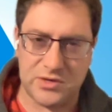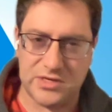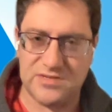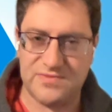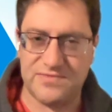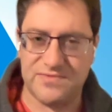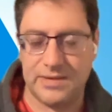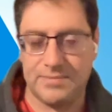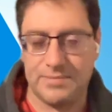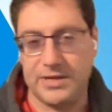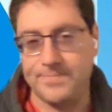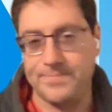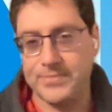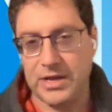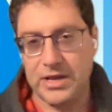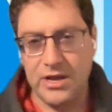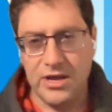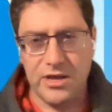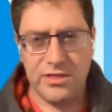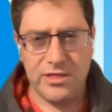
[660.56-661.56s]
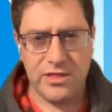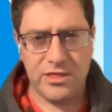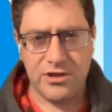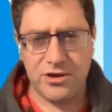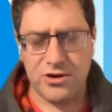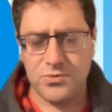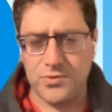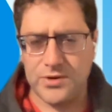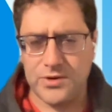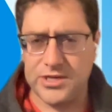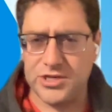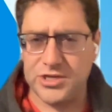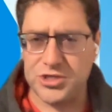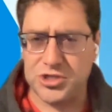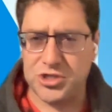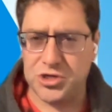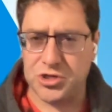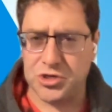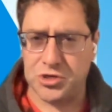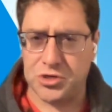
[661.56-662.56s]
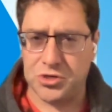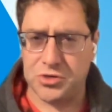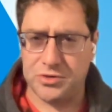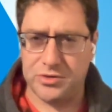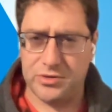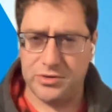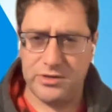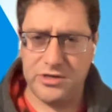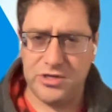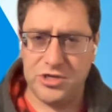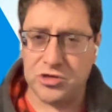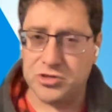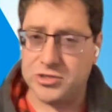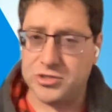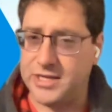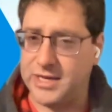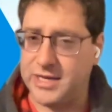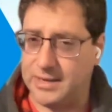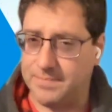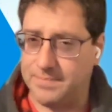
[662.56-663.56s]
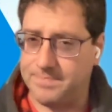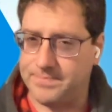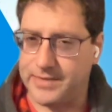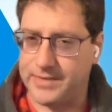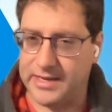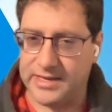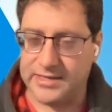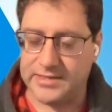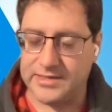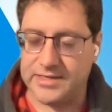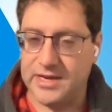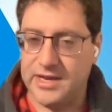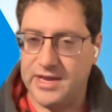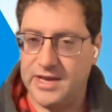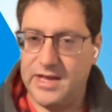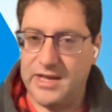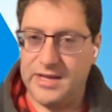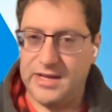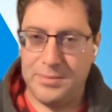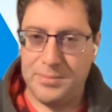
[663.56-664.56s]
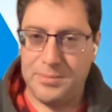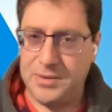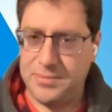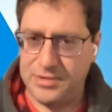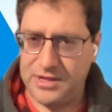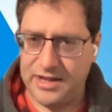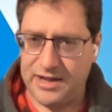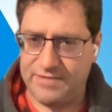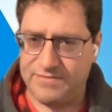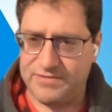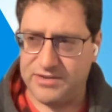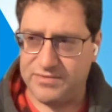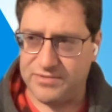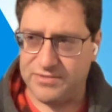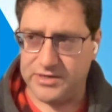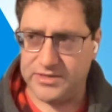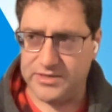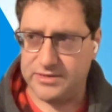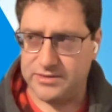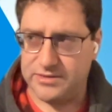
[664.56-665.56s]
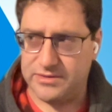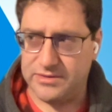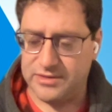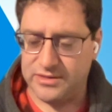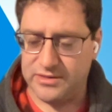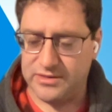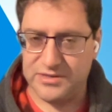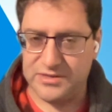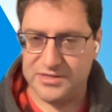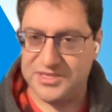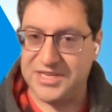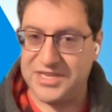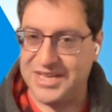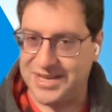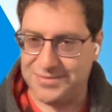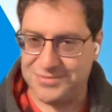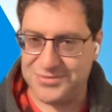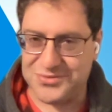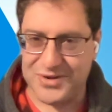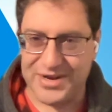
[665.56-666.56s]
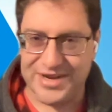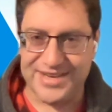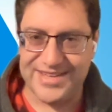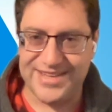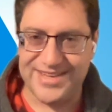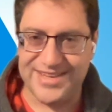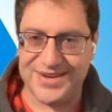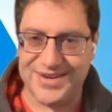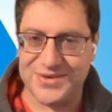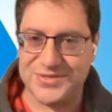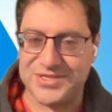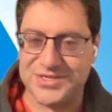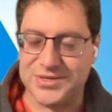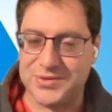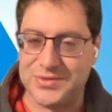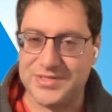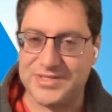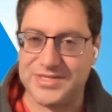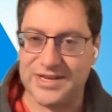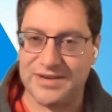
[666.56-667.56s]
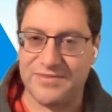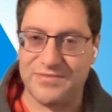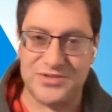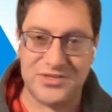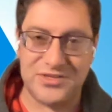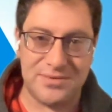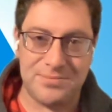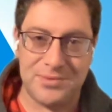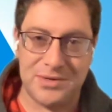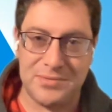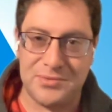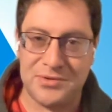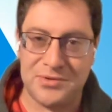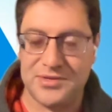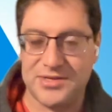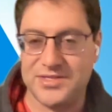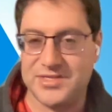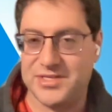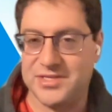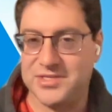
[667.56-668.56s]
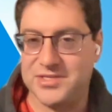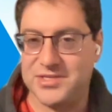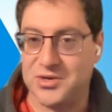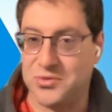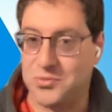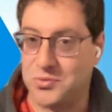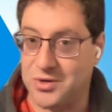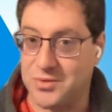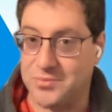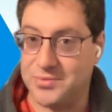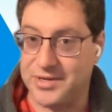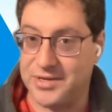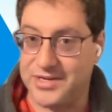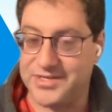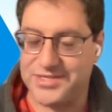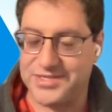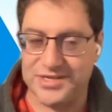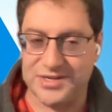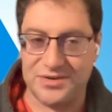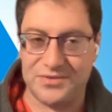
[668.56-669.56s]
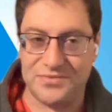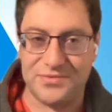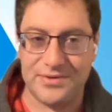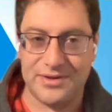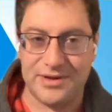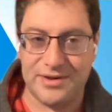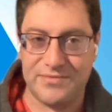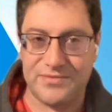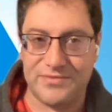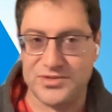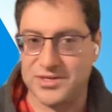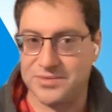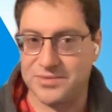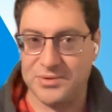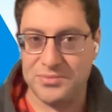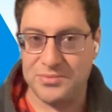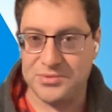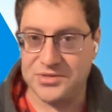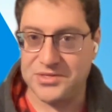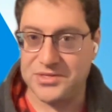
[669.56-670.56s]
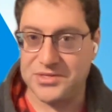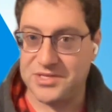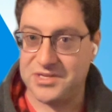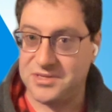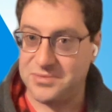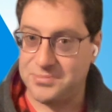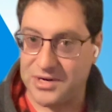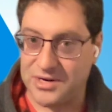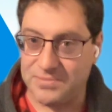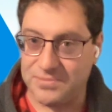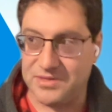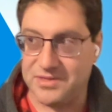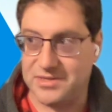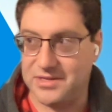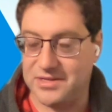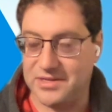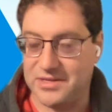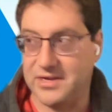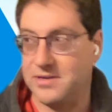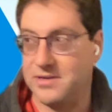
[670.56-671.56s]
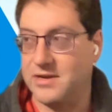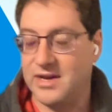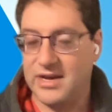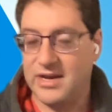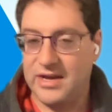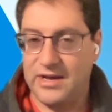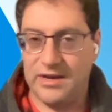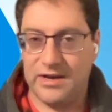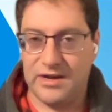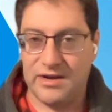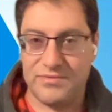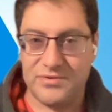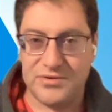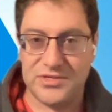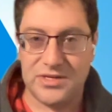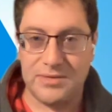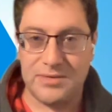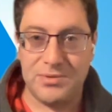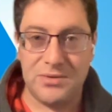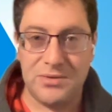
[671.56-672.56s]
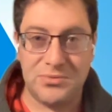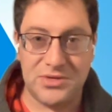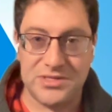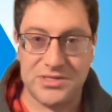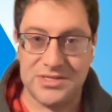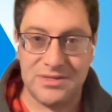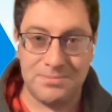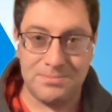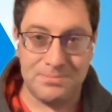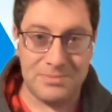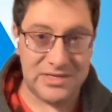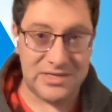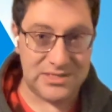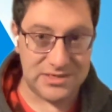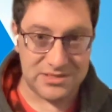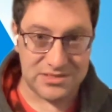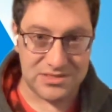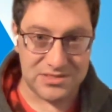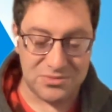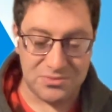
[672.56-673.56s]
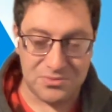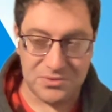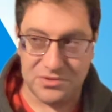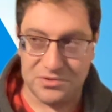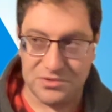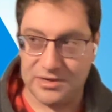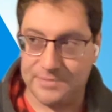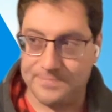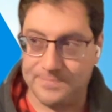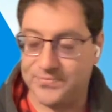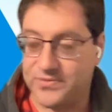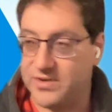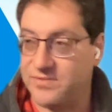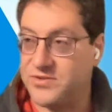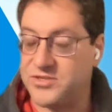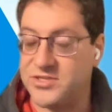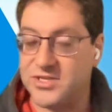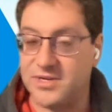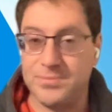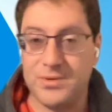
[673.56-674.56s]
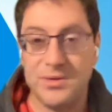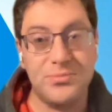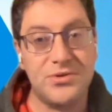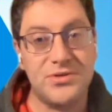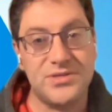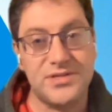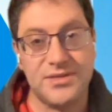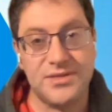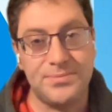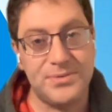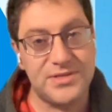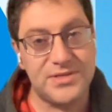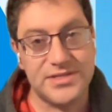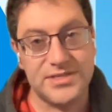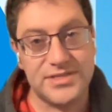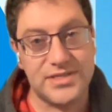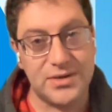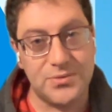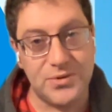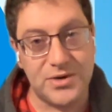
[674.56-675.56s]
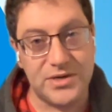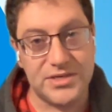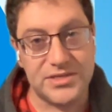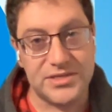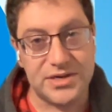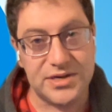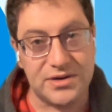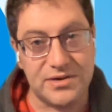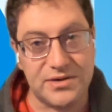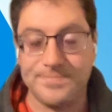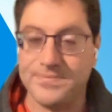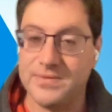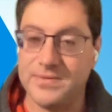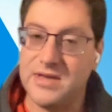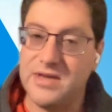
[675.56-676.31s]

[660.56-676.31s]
one is family the third one is your your team and people have different teams right you know so it's like for some people this is their workplace you know uh, for some people it's the department they lead uh, for some people it's the business they're building for some people it's the business they want to start